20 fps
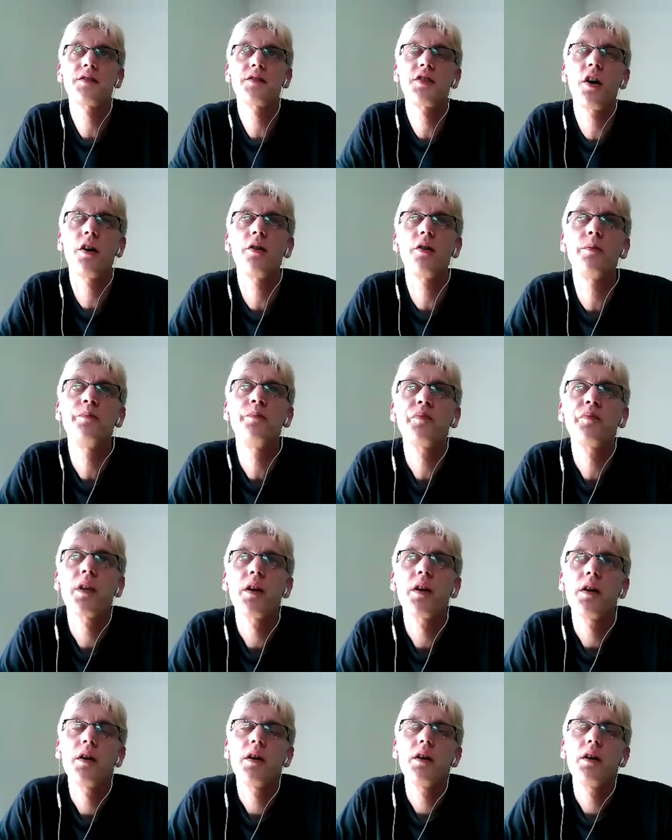I
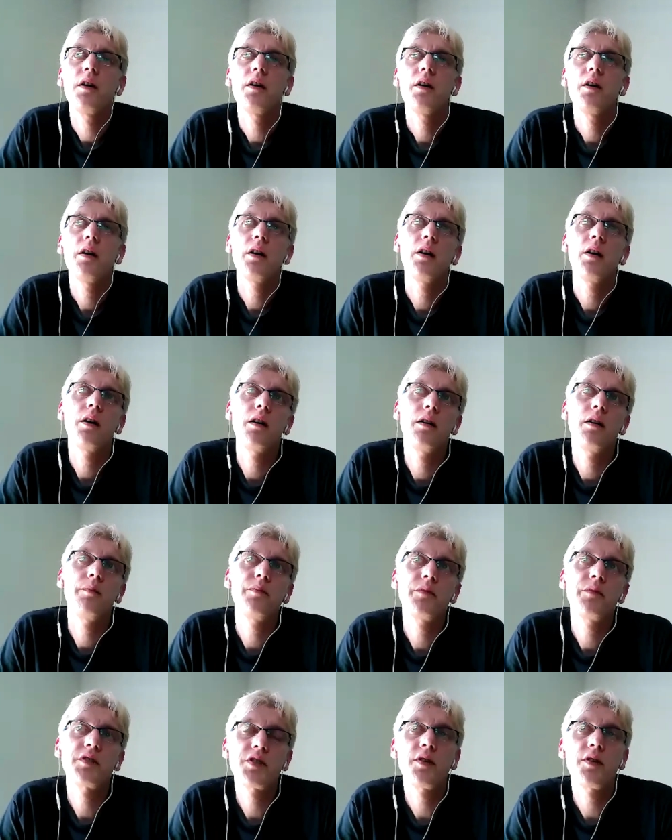just